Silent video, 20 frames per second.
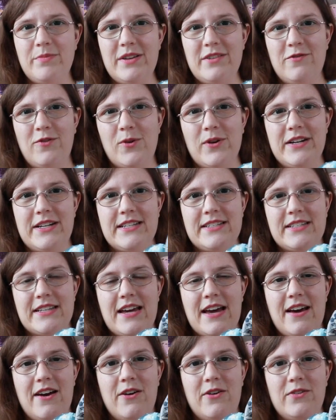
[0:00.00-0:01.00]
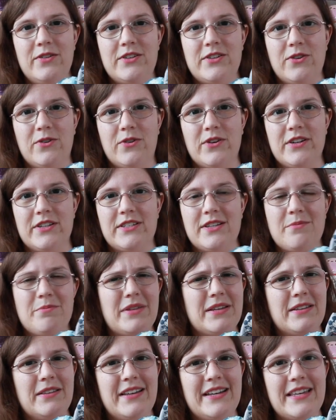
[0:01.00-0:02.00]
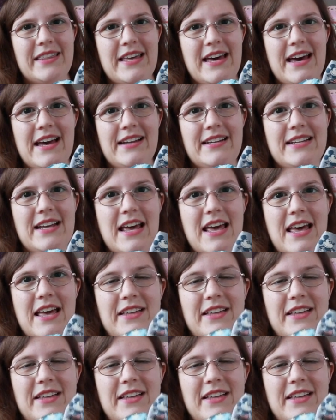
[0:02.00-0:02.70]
before discount or something like that.